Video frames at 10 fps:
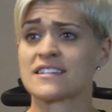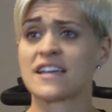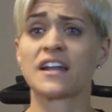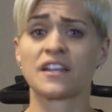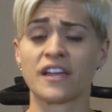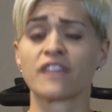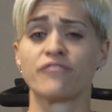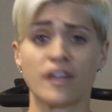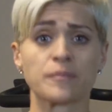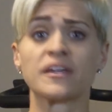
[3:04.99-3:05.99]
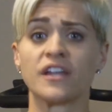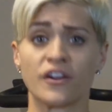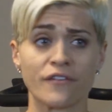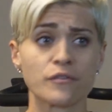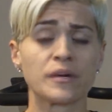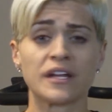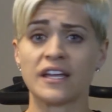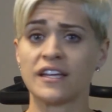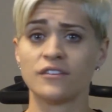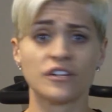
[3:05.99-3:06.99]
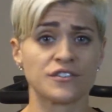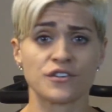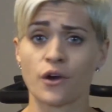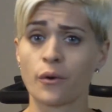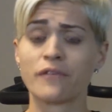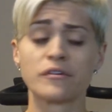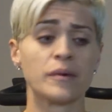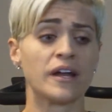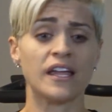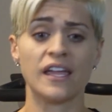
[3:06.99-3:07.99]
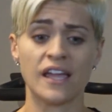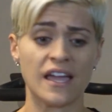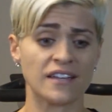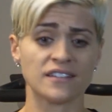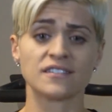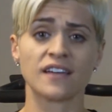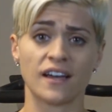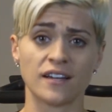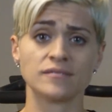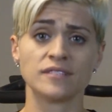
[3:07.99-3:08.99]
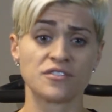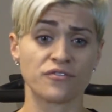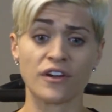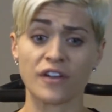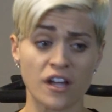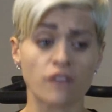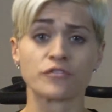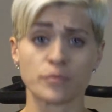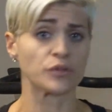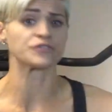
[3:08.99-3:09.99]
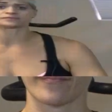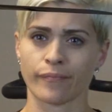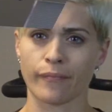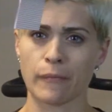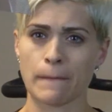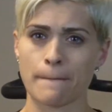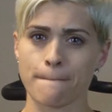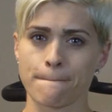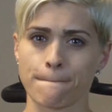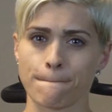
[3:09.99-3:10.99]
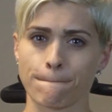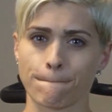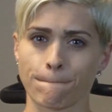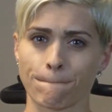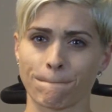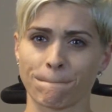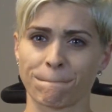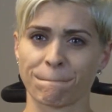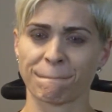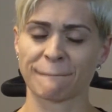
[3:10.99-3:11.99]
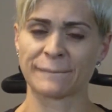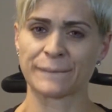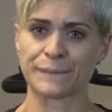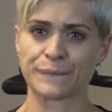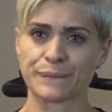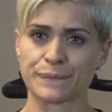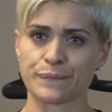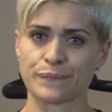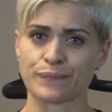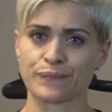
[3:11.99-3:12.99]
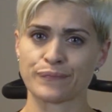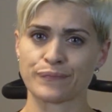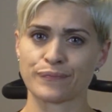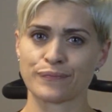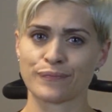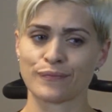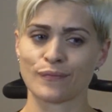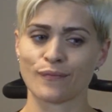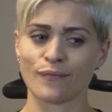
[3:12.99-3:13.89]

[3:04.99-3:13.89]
It's kind of like a family here. Everybody, you get to know everybody, and uh, it's very comfortable to be here. So, what would you say to somebody that are thinking about joining Smart Bodies?